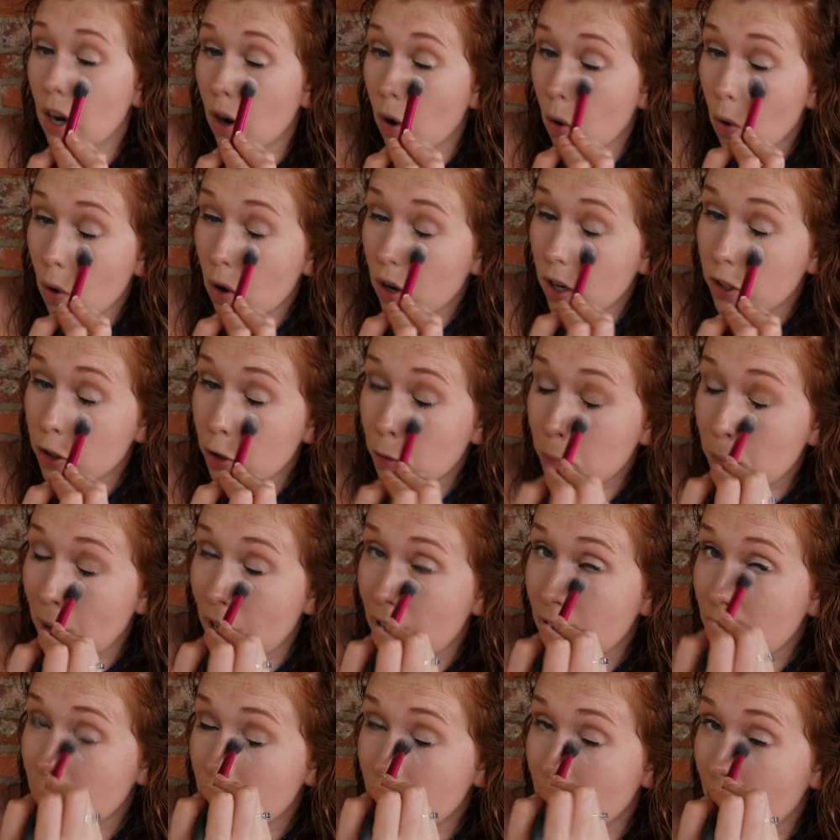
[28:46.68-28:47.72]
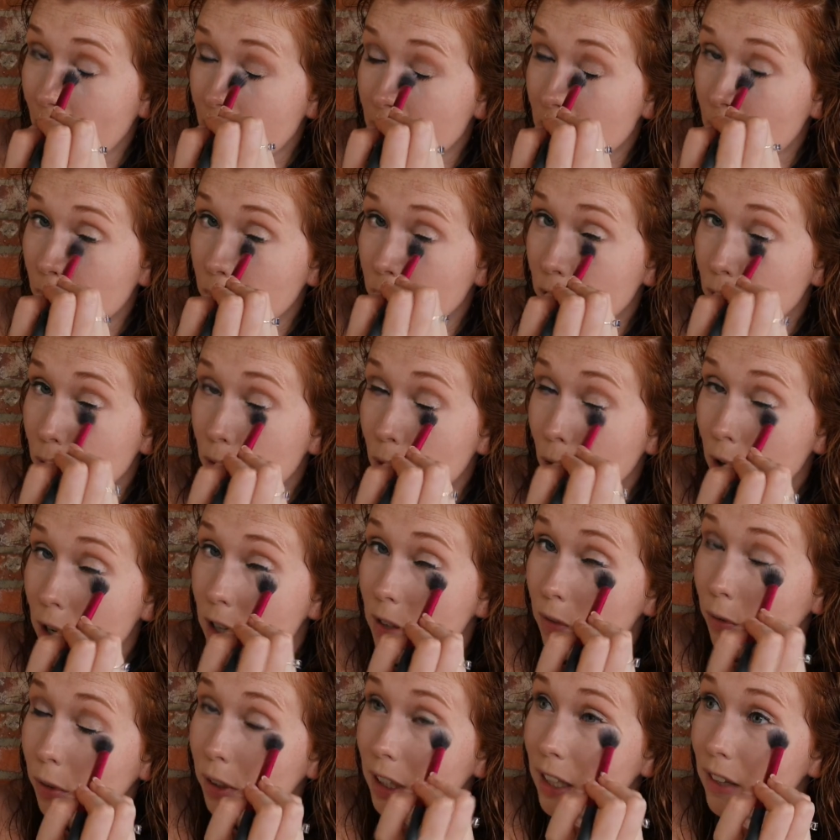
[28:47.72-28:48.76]
Or you may find out that you don't
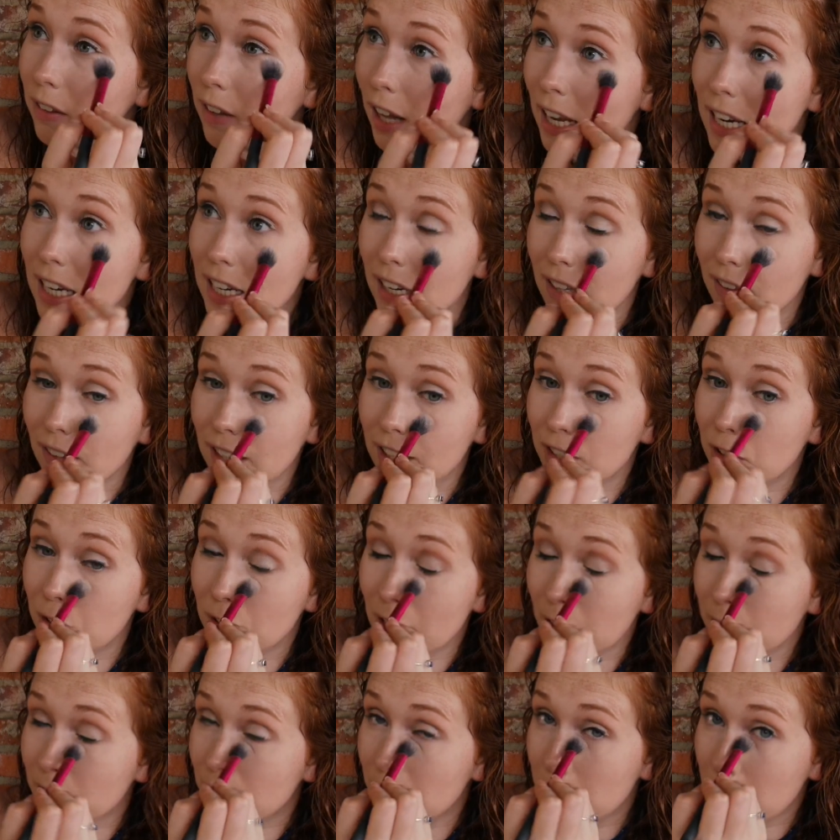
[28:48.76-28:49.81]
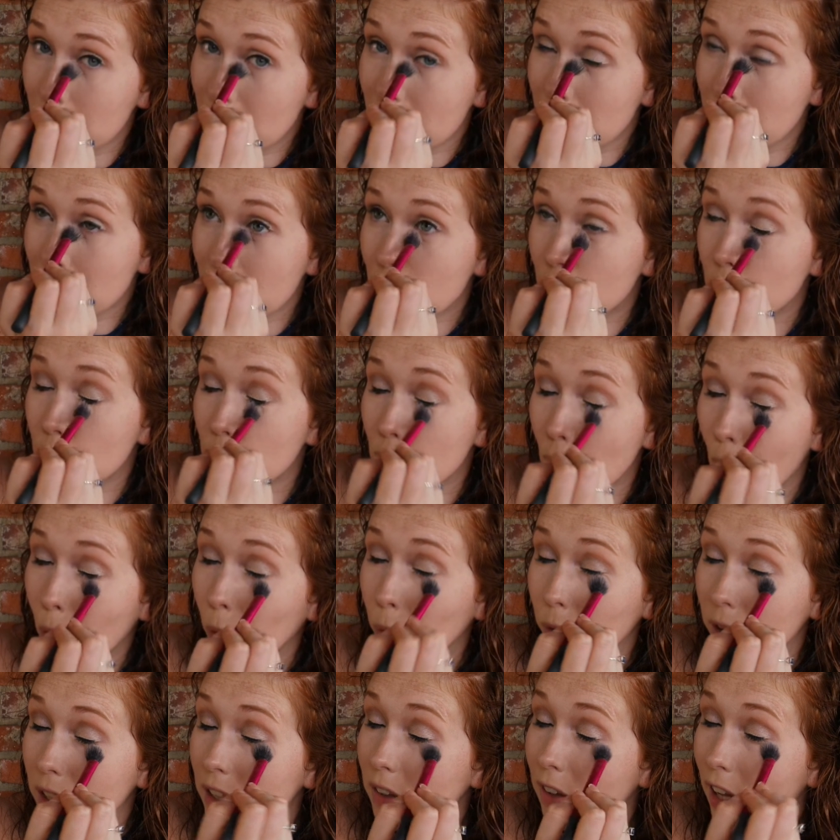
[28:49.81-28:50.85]
really like it. Like, you, that to me means you
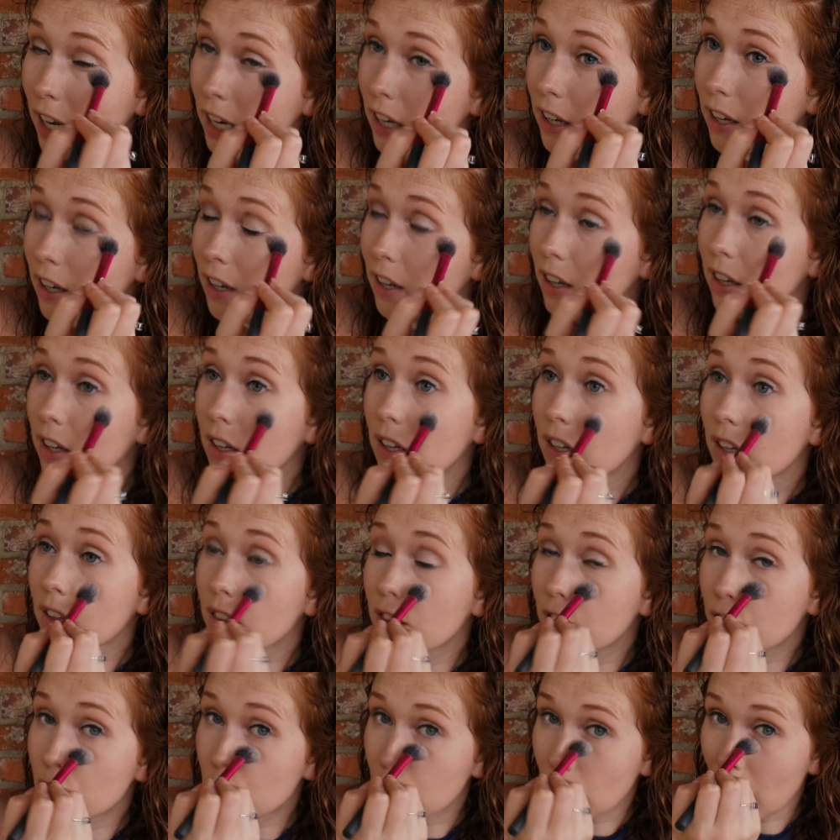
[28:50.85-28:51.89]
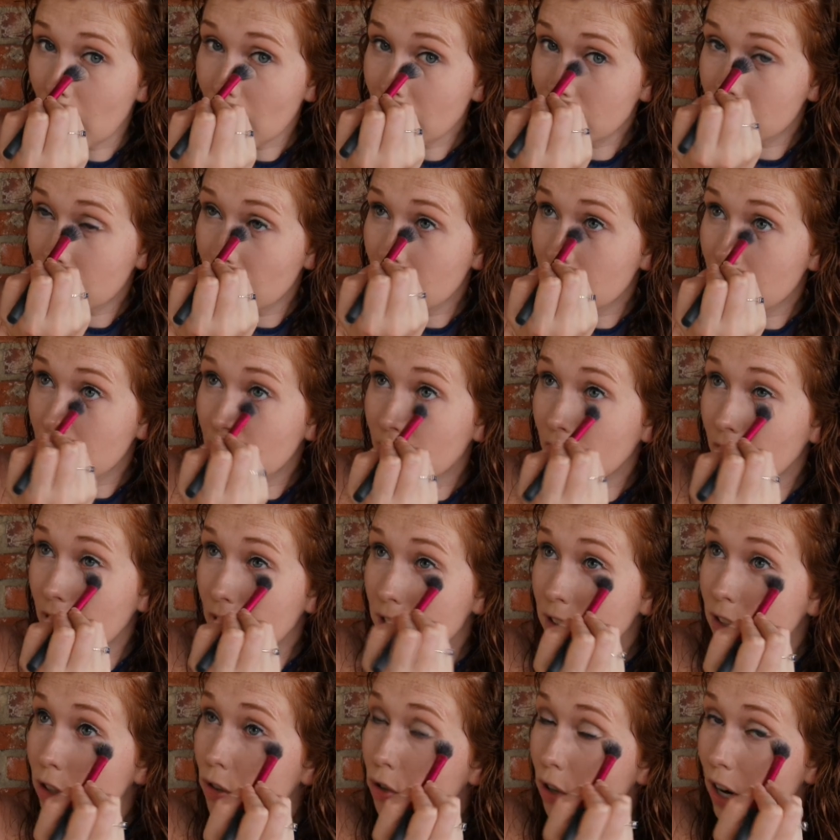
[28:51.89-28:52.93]
don't really like the dress, and there
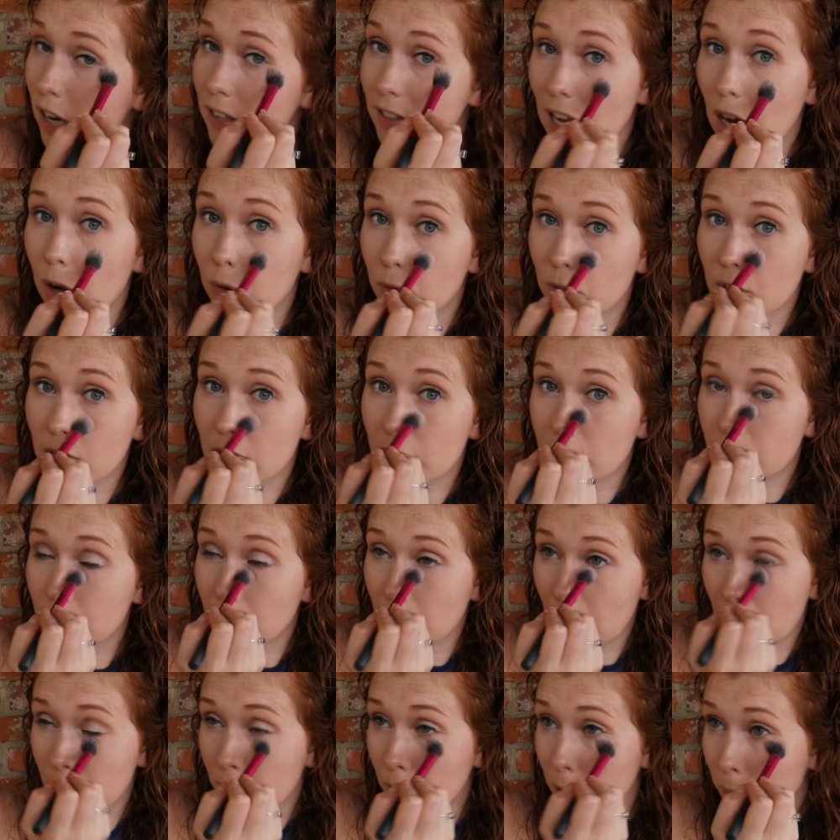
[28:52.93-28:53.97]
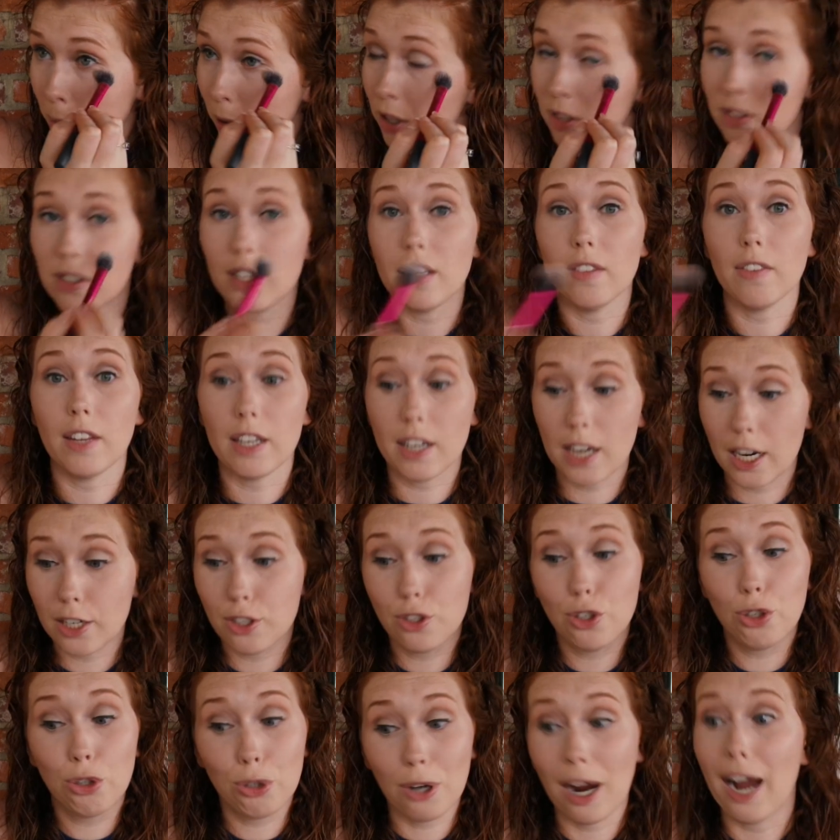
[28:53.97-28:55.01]
is a dress out there for every person. Like,
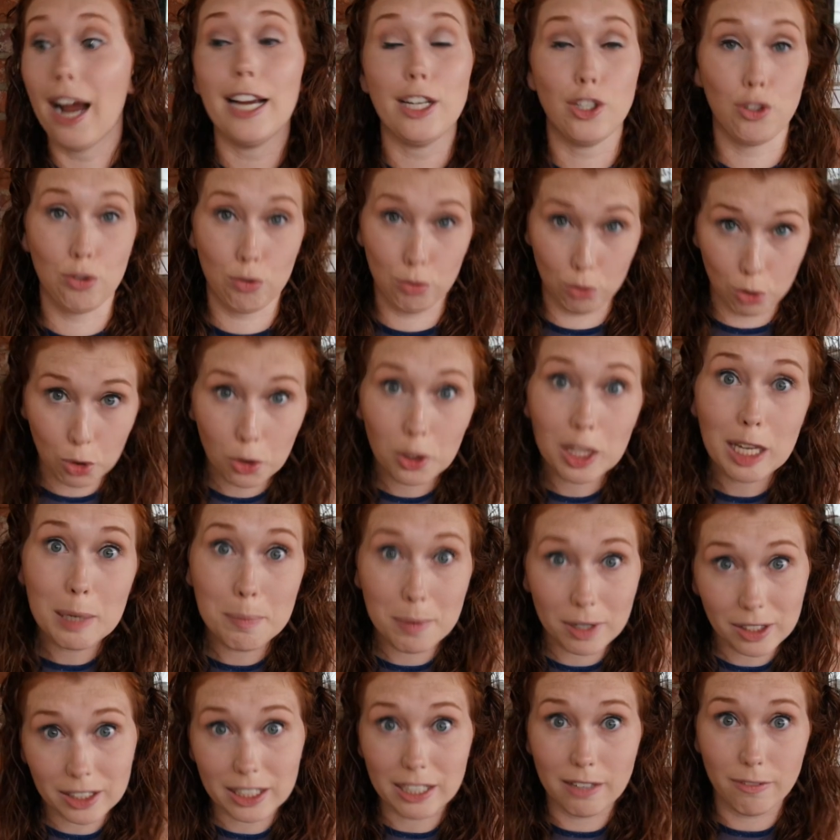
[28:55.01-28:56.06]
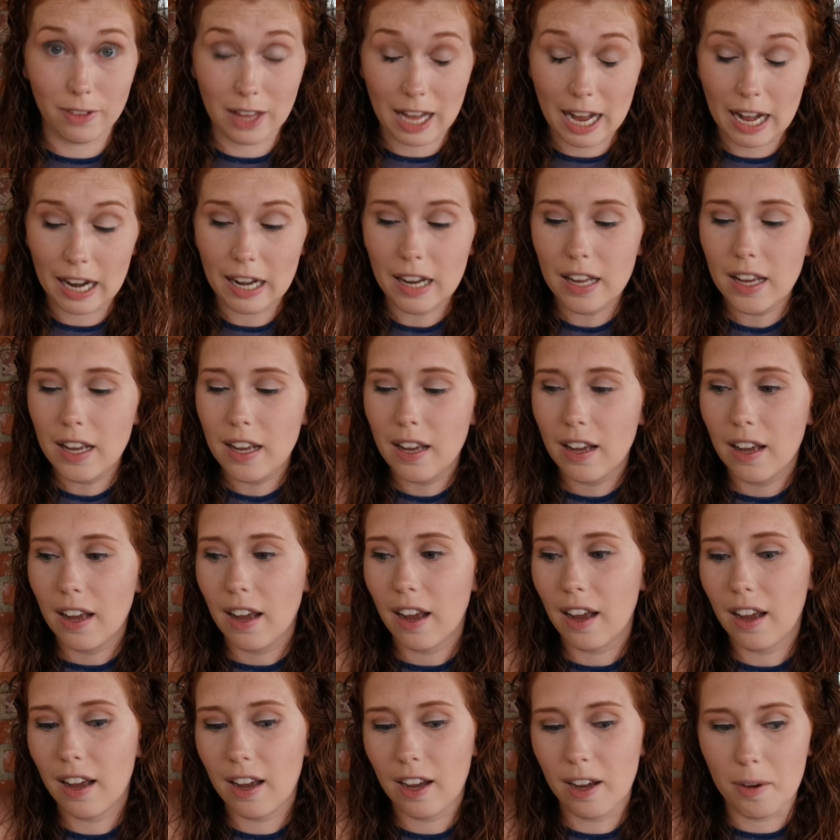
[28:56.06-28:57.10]
I truly believe that.
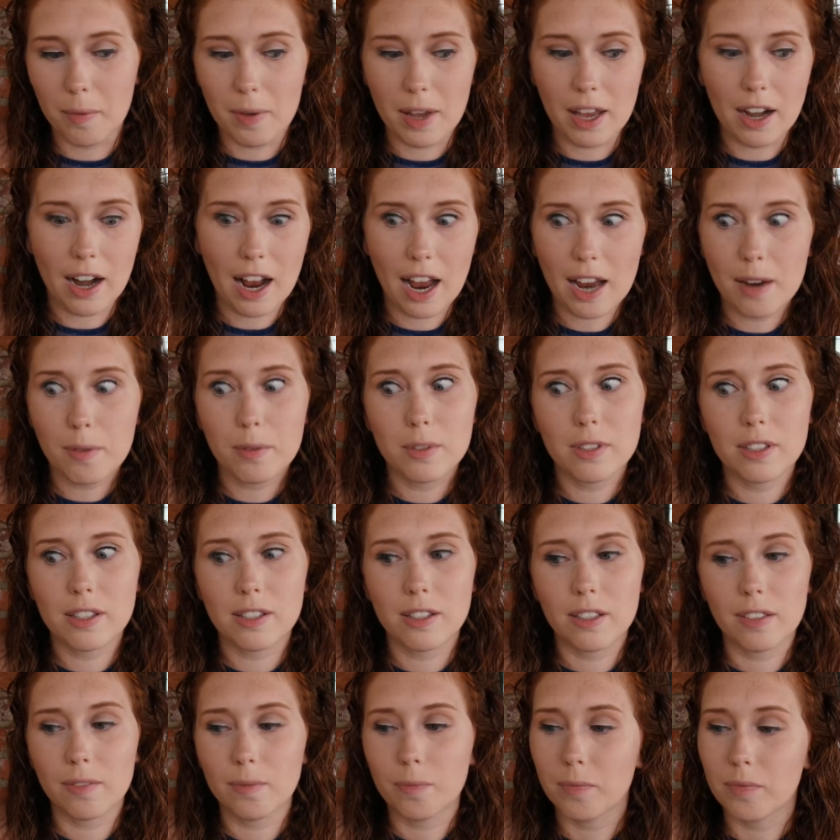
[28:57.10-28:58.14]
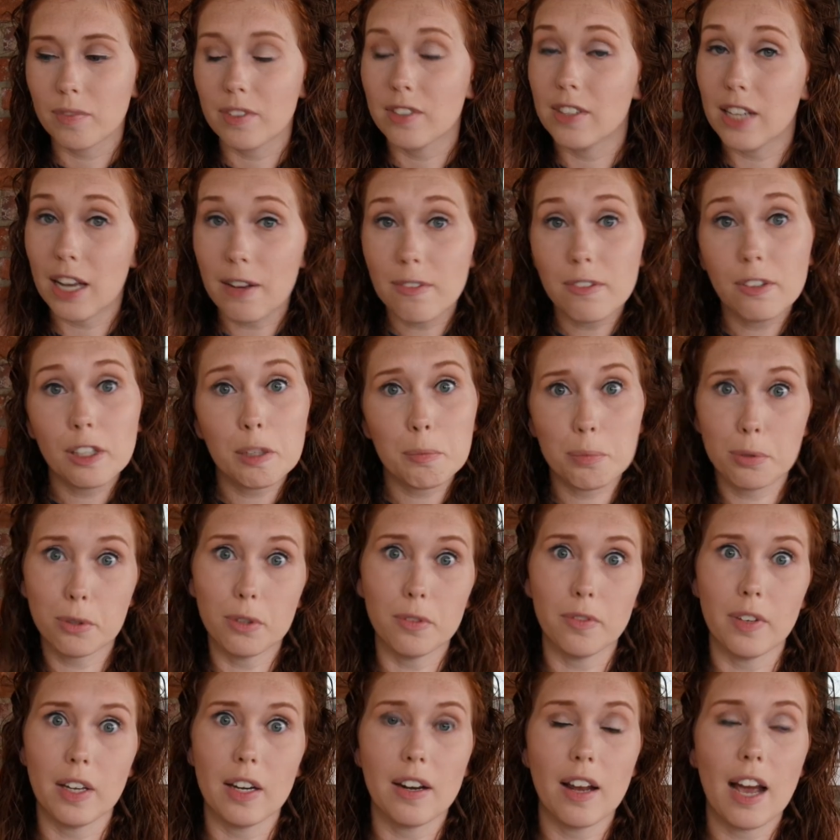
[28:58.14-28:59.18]
And I was definitely
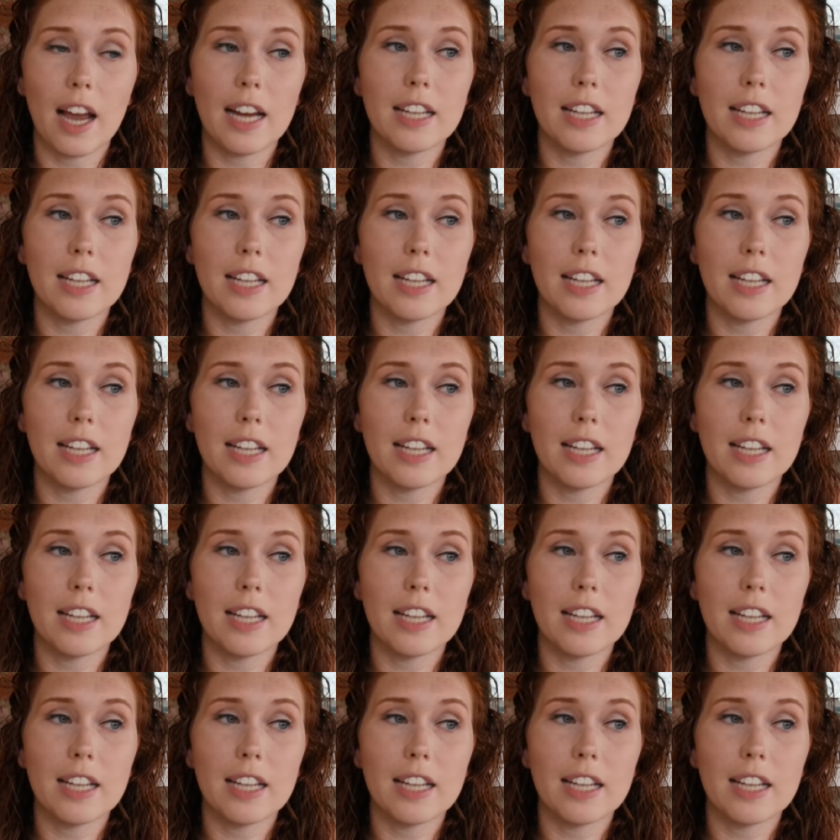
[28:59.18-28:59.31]
proven.